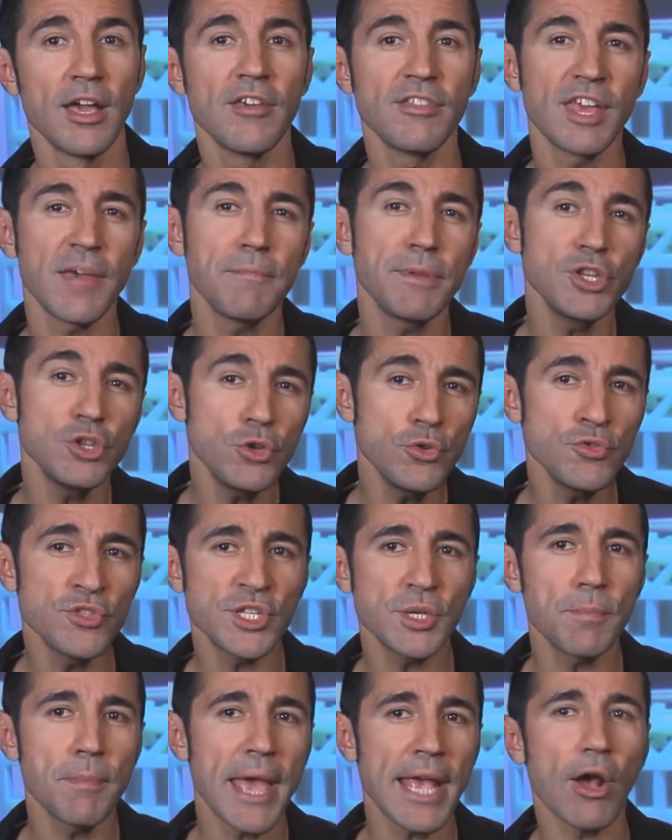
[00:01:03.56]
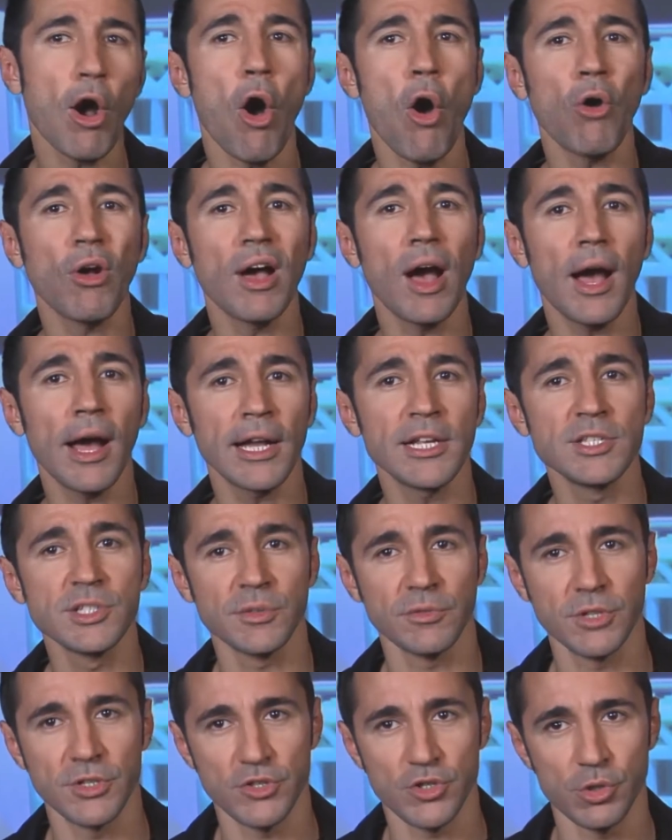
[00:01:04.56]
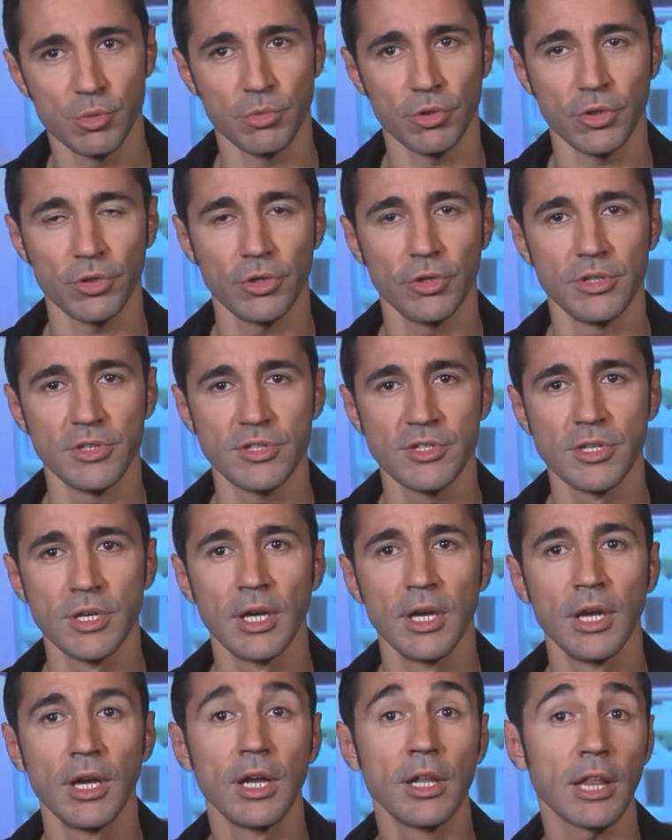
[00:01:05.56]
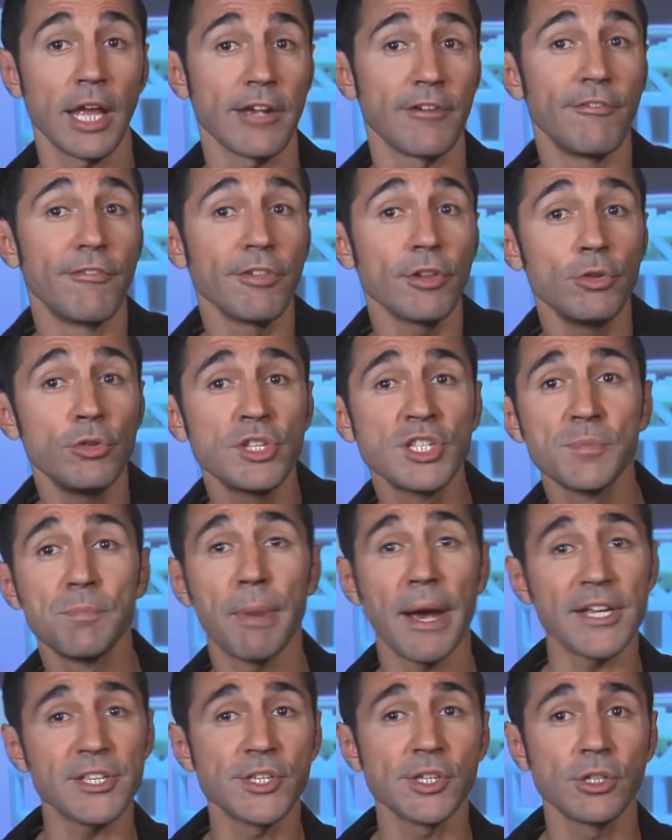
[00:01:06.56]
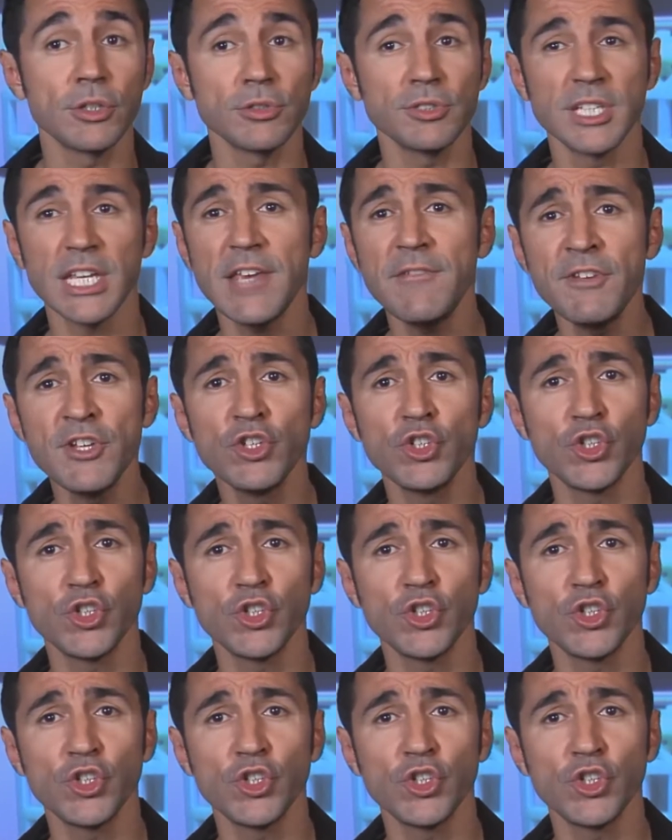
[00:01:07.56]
They've been used to make all kinds of consumer goods, like flutes, bicycles, even